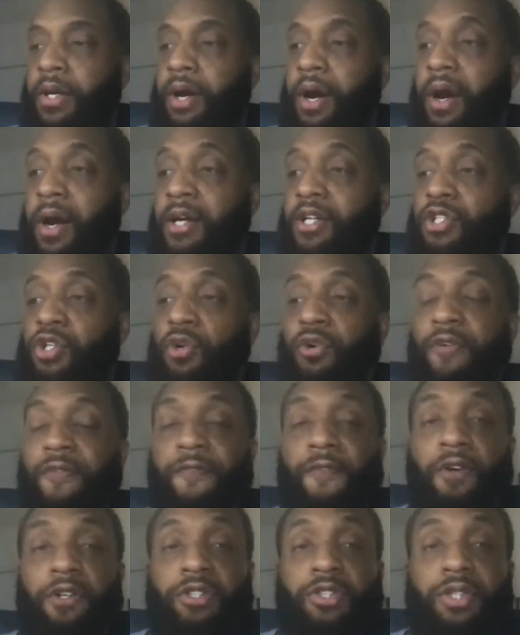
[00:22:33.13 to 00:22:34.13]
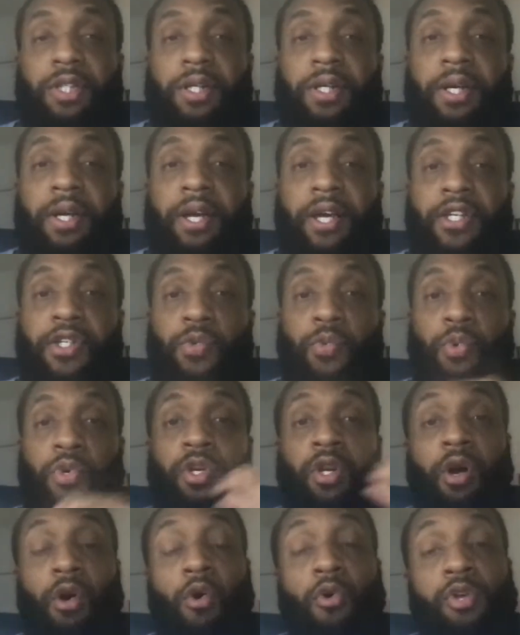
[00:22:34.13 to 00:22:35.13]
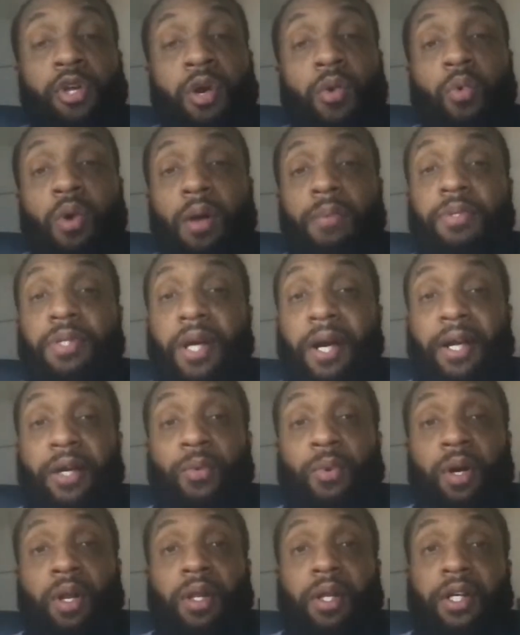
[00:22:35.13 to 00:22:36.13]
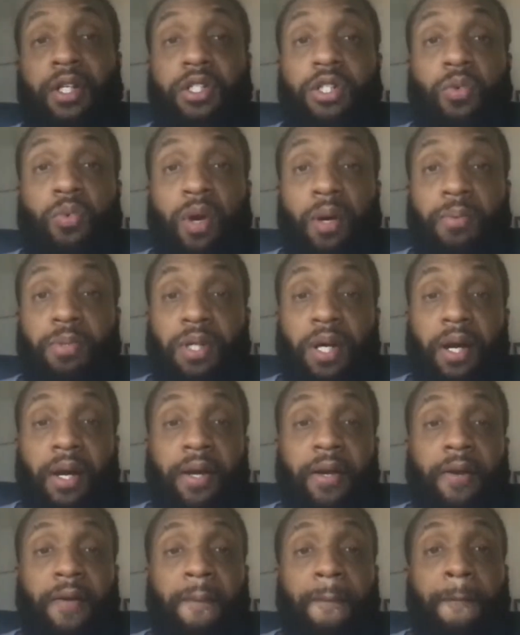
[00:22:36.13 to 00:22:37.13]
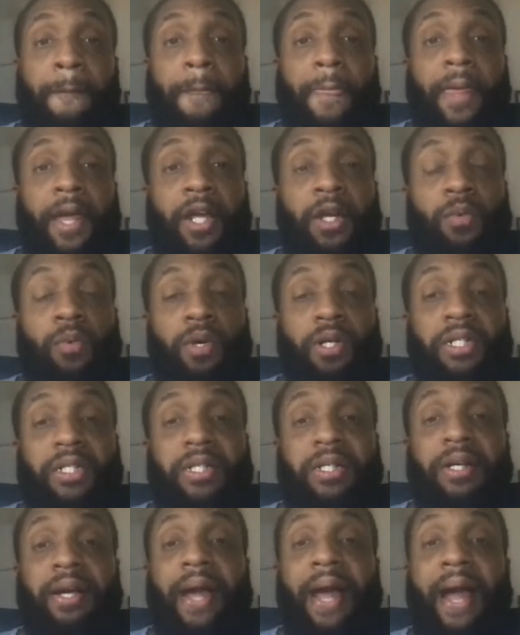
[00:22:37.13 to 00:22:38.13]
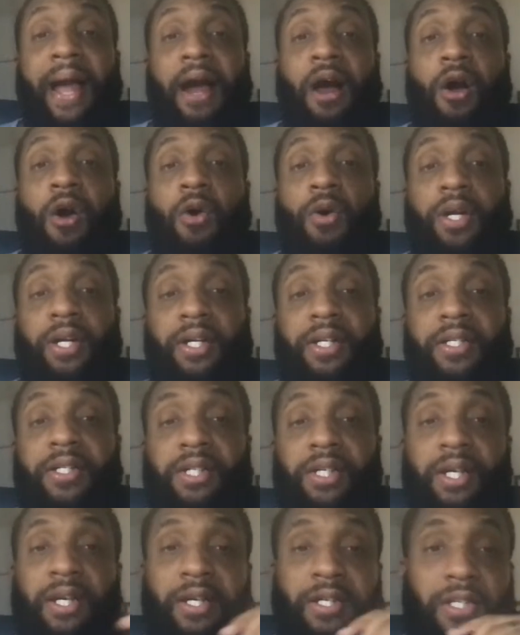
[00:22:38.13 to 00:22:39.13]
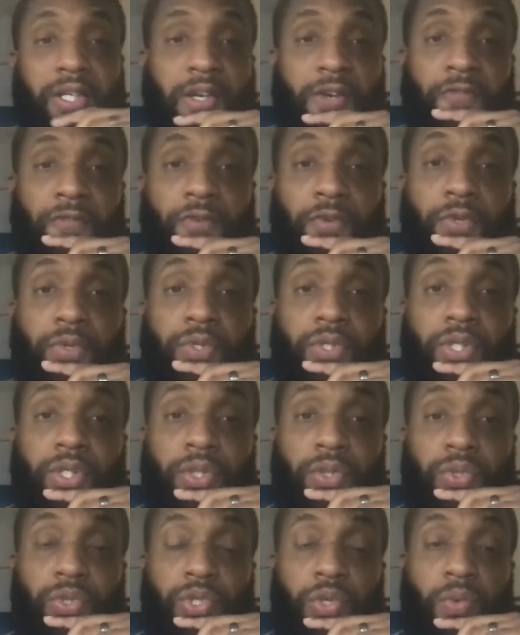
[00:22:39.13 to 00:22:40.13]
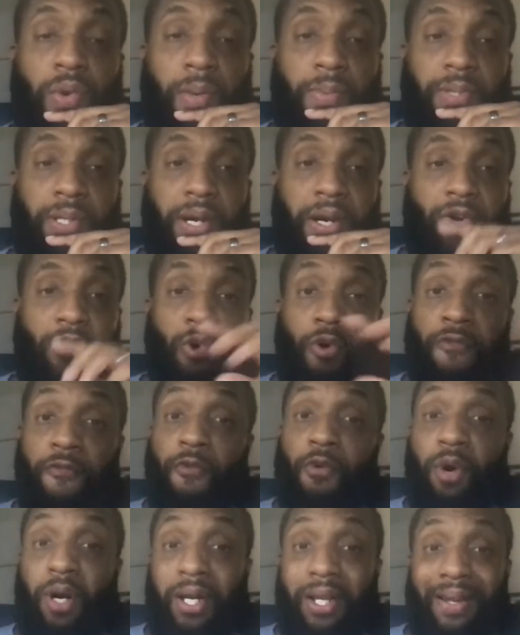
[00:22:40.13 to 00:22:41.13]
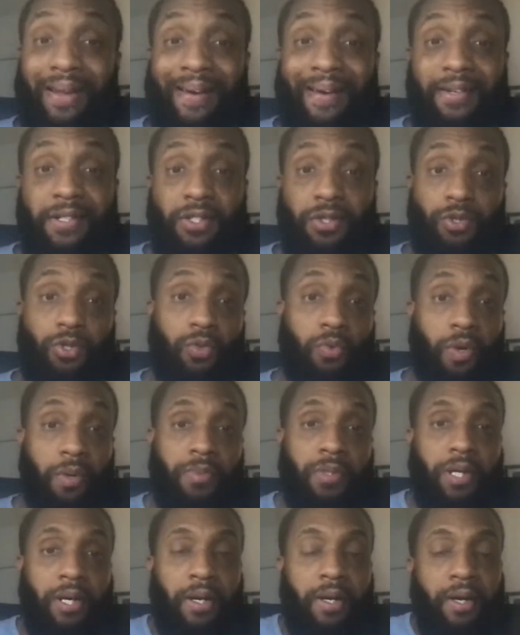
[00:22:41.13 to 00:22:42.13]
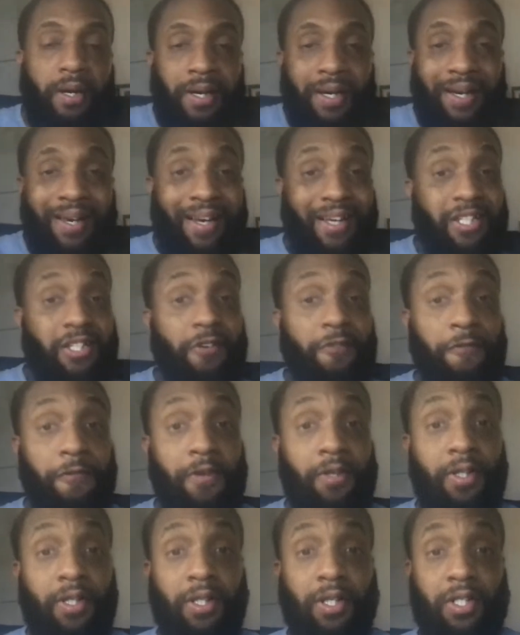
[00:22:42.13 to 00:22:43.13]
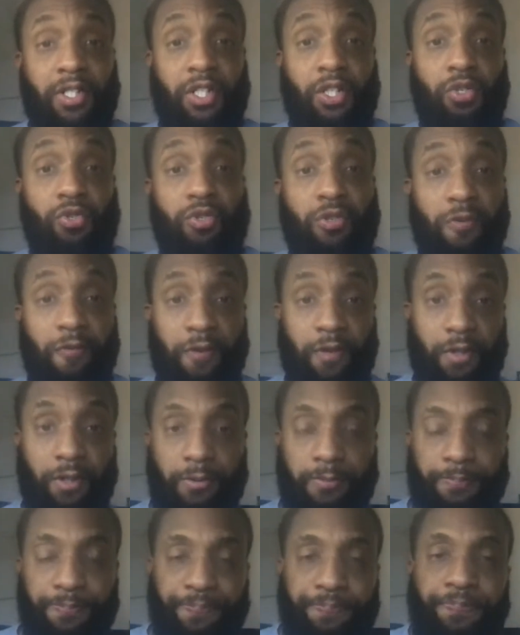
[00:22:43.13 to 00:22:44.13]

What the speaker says: All right. So the first thing is on your website, you want to look at your website and you want to see how easy is it for you to use your website or for a client to use your website. Is it friendly? Is it user friendly?